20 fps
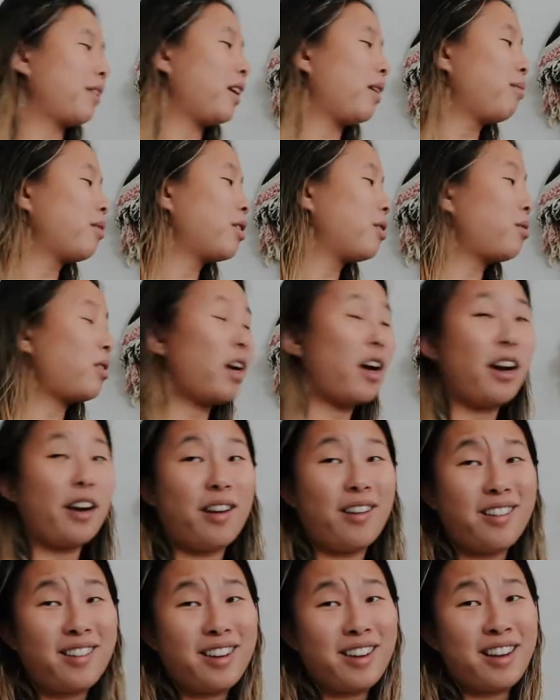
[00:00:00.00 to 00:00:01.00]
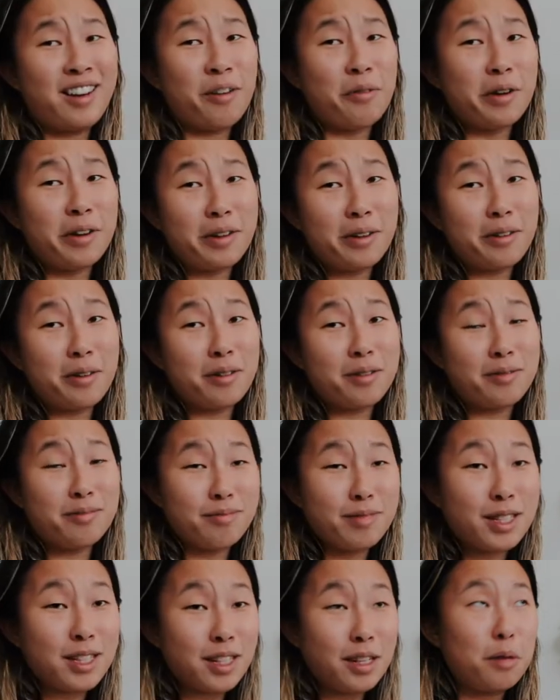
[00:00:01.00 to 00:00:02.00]
I'm so tired and I wanna go to
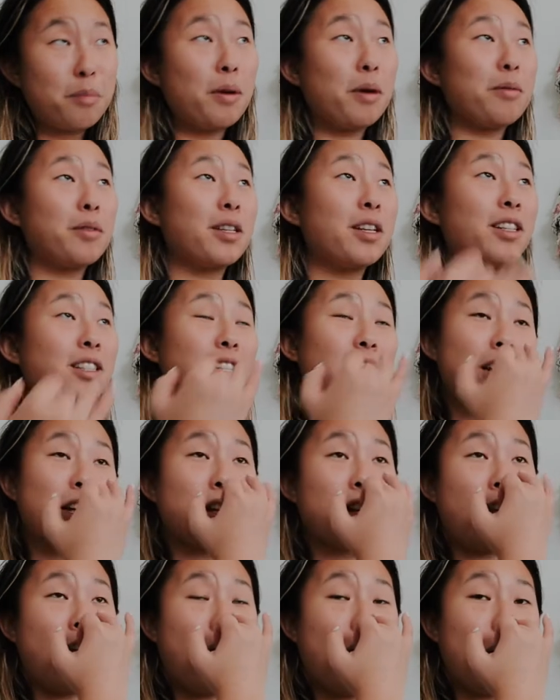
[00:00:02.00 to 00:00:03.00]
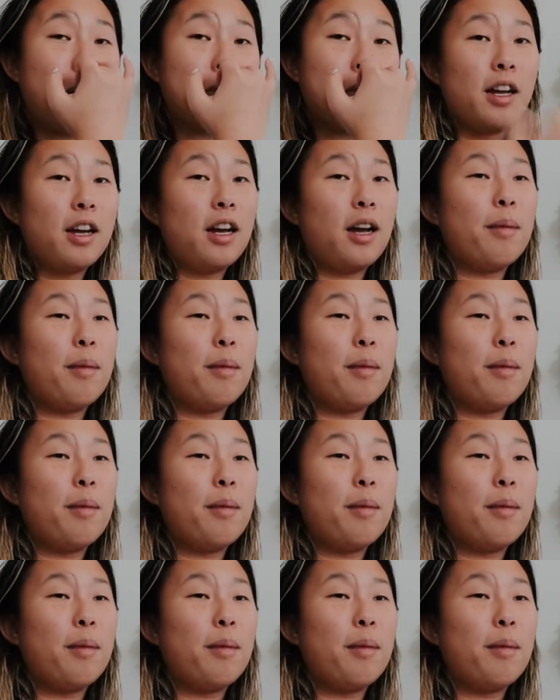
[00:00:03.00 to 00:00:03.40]
sleep. I was gonna take a nap.